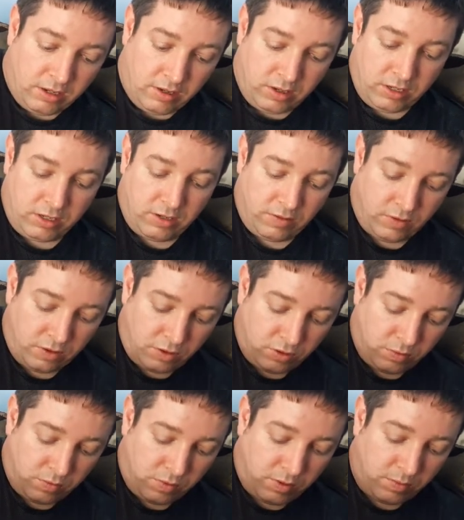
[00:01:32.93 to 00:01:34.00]
Let's have a look
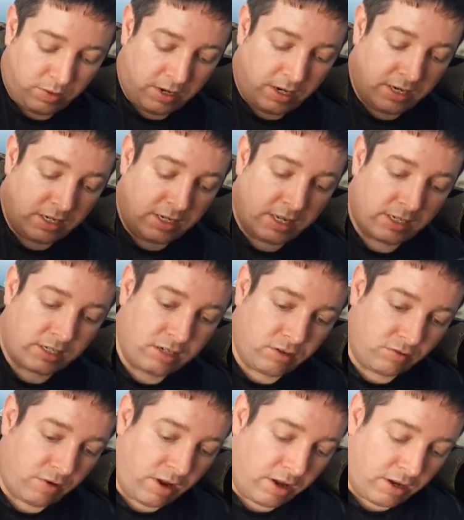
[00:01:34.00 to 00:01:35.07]
because one of these discs
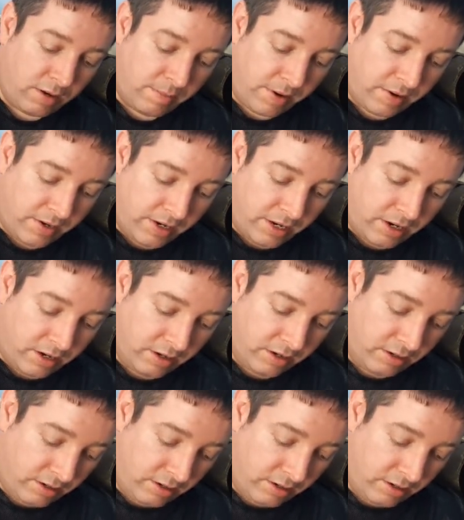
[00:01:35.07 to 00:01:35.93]
is rattling about in here.